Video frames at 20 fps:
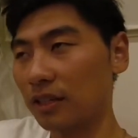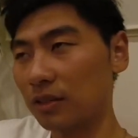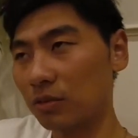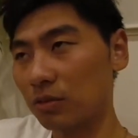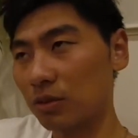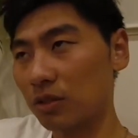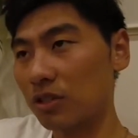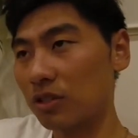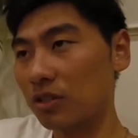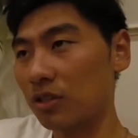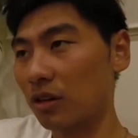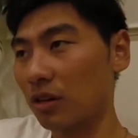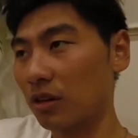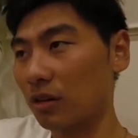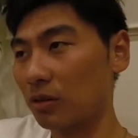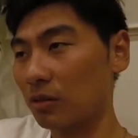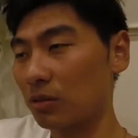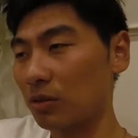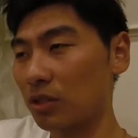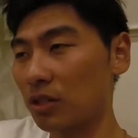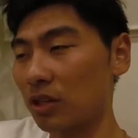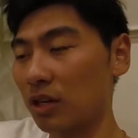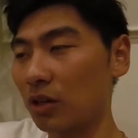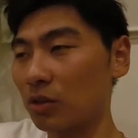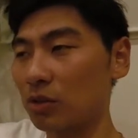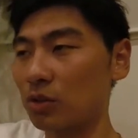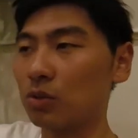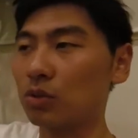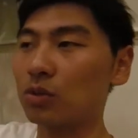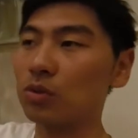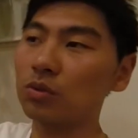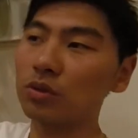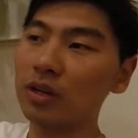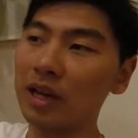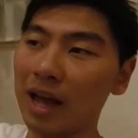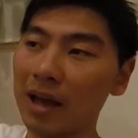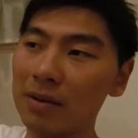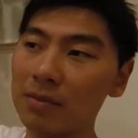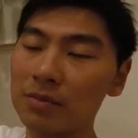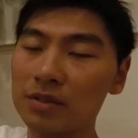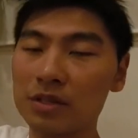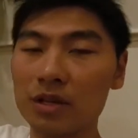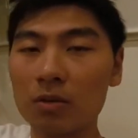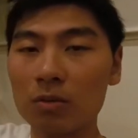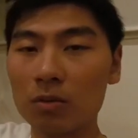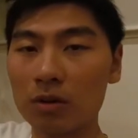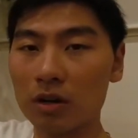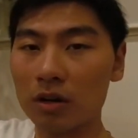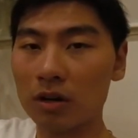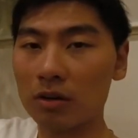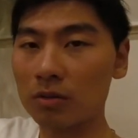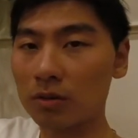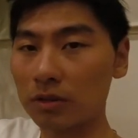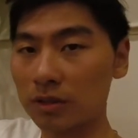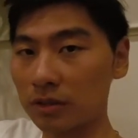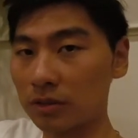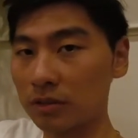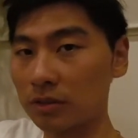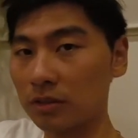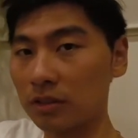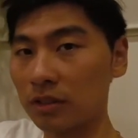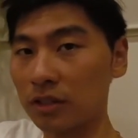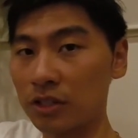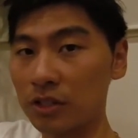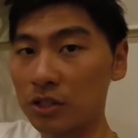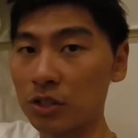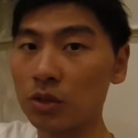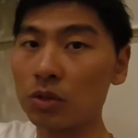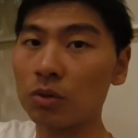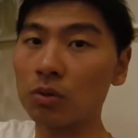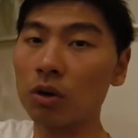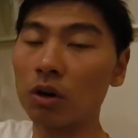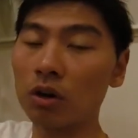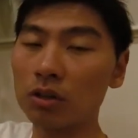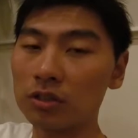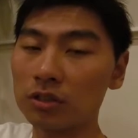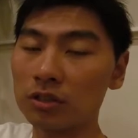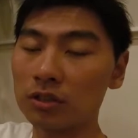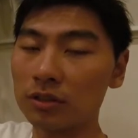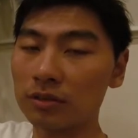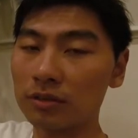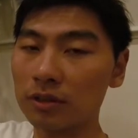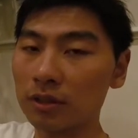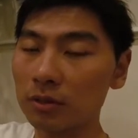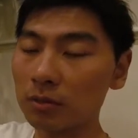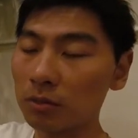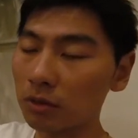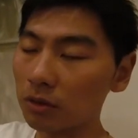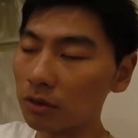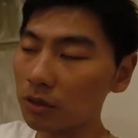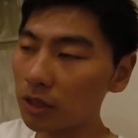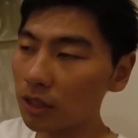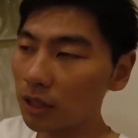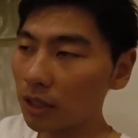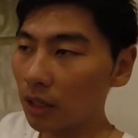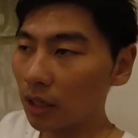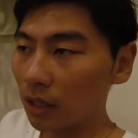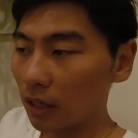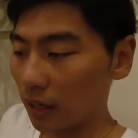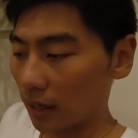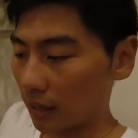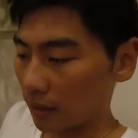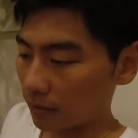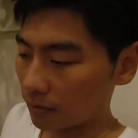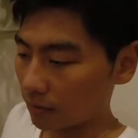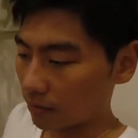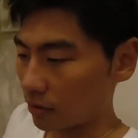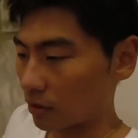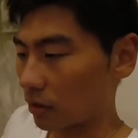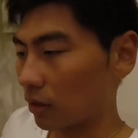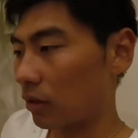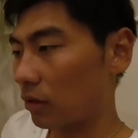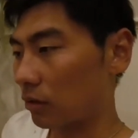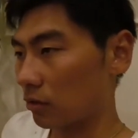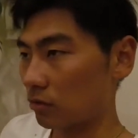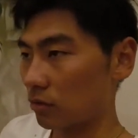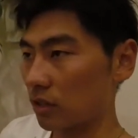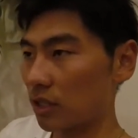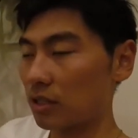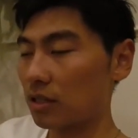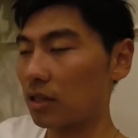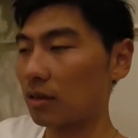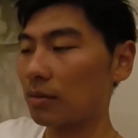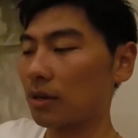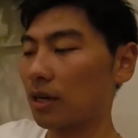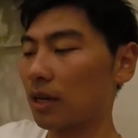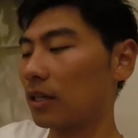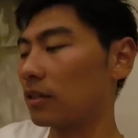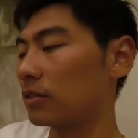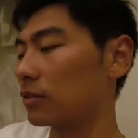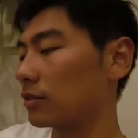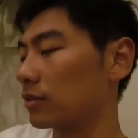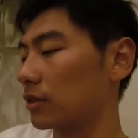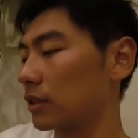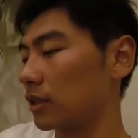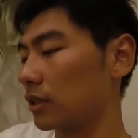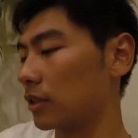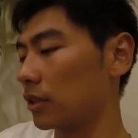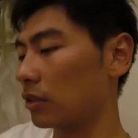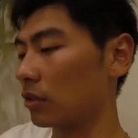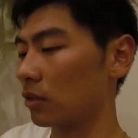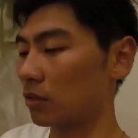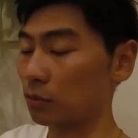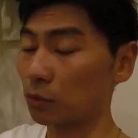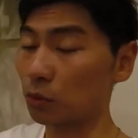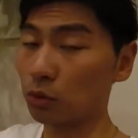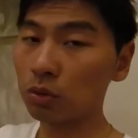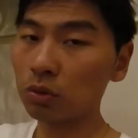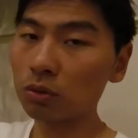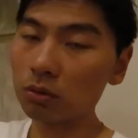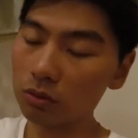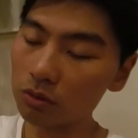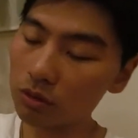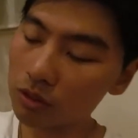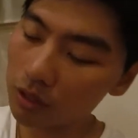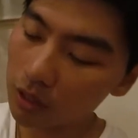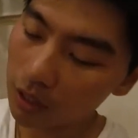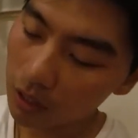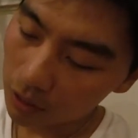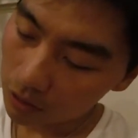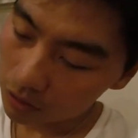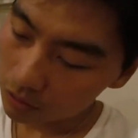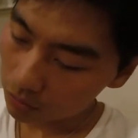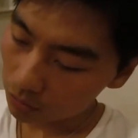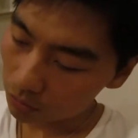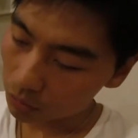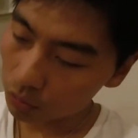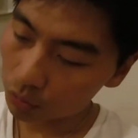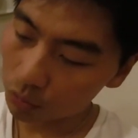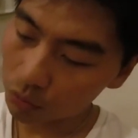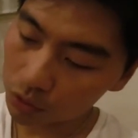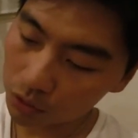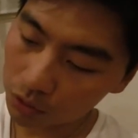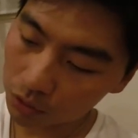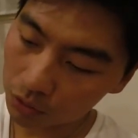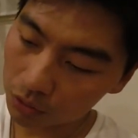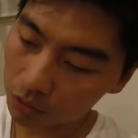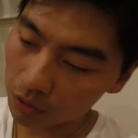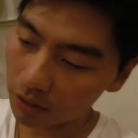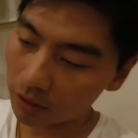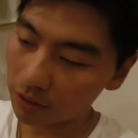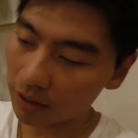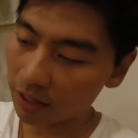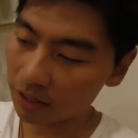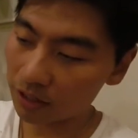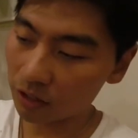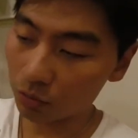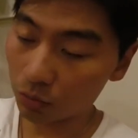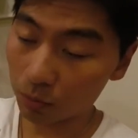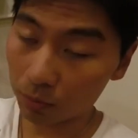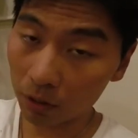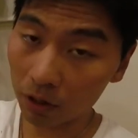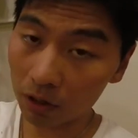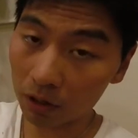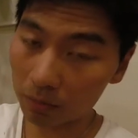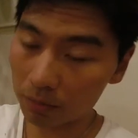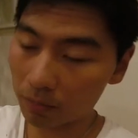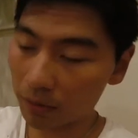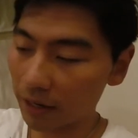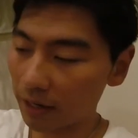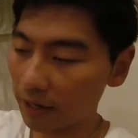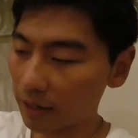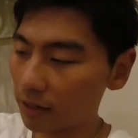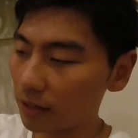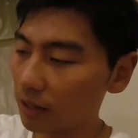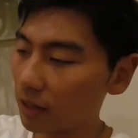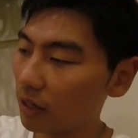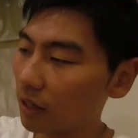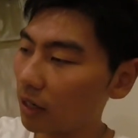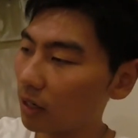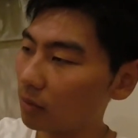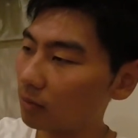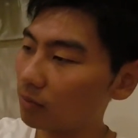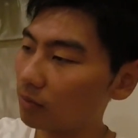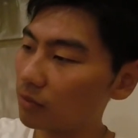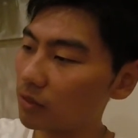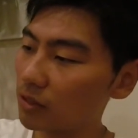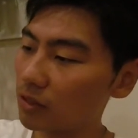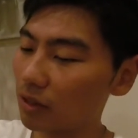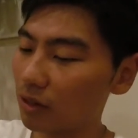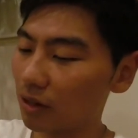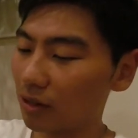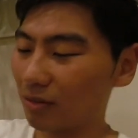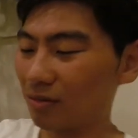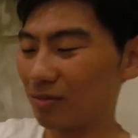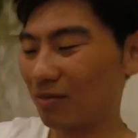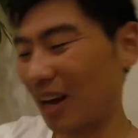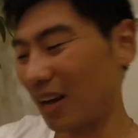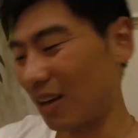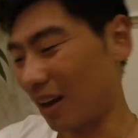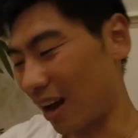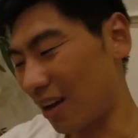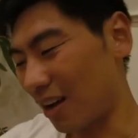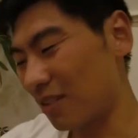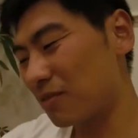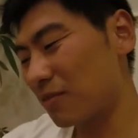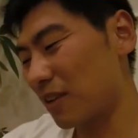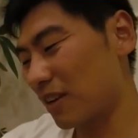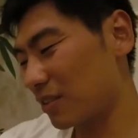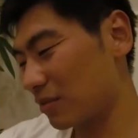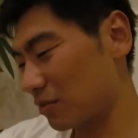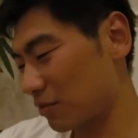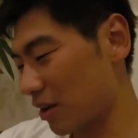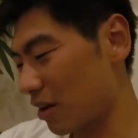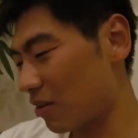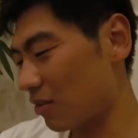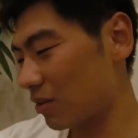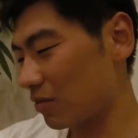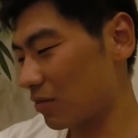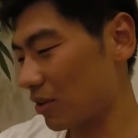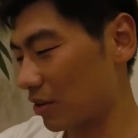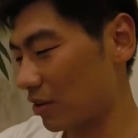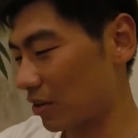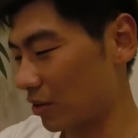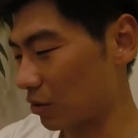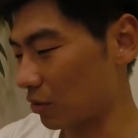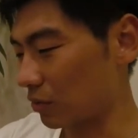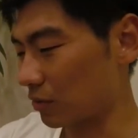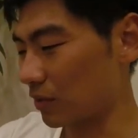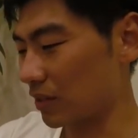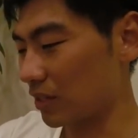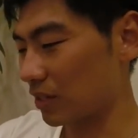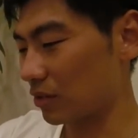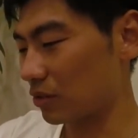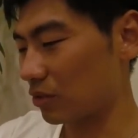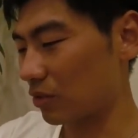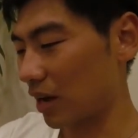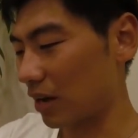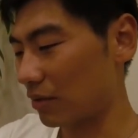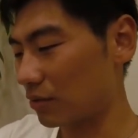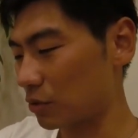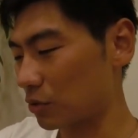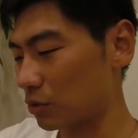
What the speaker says: which allows you to camp somewhere when there is no hostel available, and you need some kind of a lot of tools to actually repair the bike, And I find it very, very convenient to have a